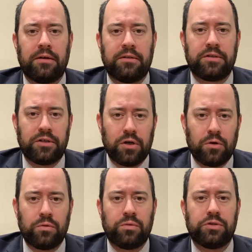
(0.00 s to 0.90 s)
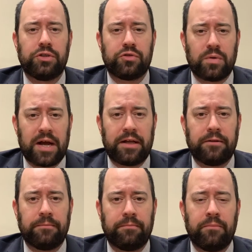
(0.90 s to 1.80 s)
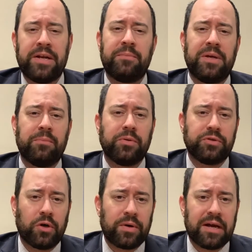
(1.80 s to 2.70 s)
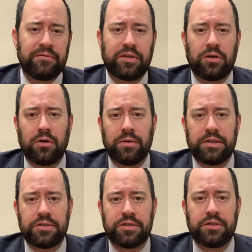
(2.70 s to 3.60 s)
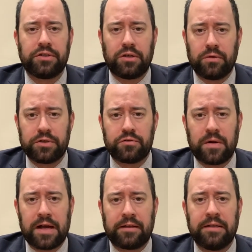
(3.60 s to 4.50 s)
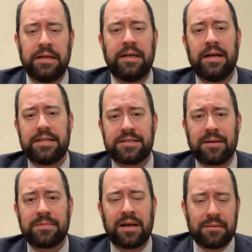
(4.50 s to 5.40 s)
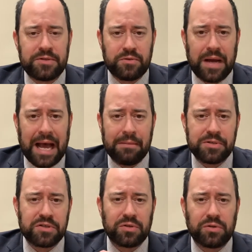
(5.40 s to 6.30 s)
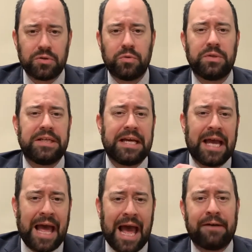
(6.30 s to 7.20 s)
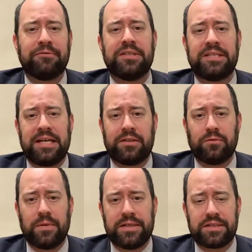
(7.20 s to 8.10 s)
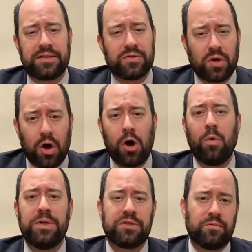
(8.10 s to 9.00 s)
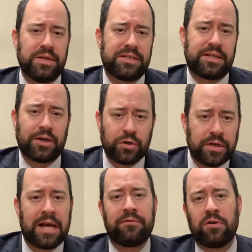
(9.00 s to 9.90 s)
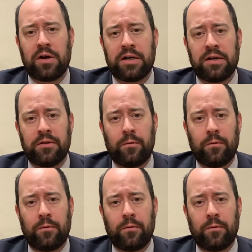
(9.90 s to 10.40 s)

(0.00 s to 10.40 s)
to go to trial. Many people don't have the courage to go to trial, and sometimes you absolutely have to take the risk. There's always a risk. It could have gone another